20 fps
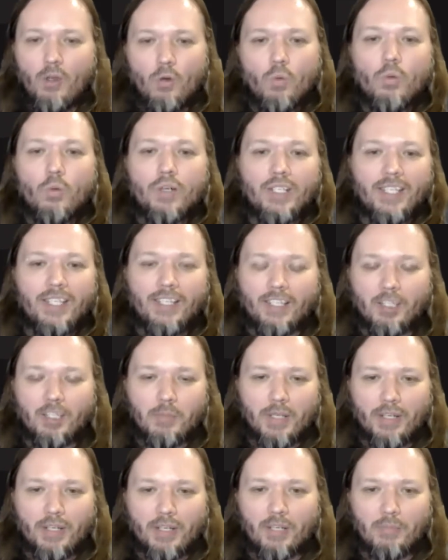working arm
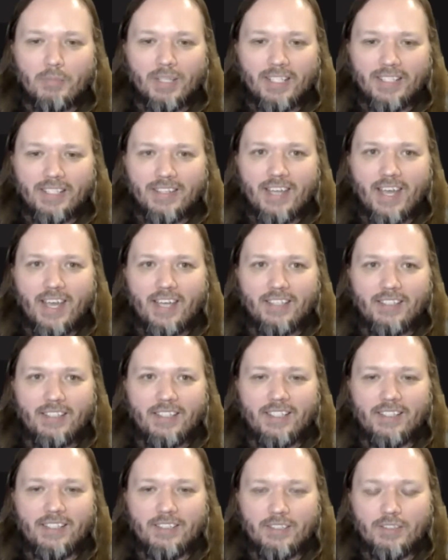in arm like that
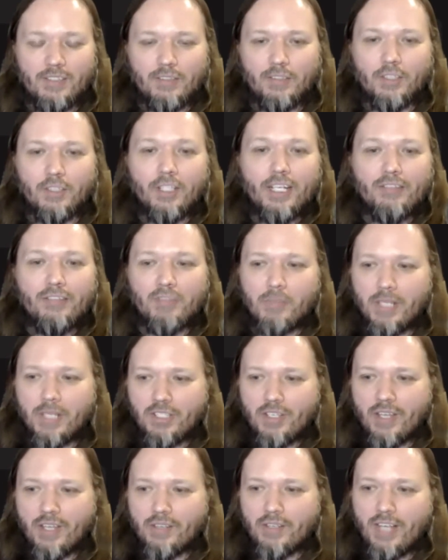and learning from
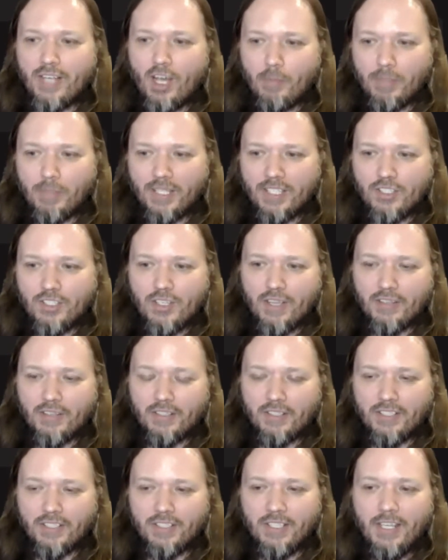each other and helping each
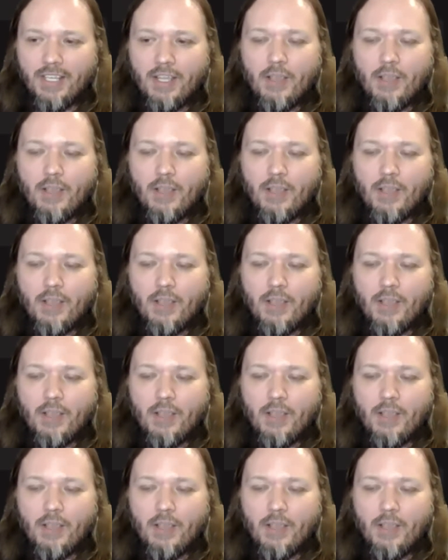other and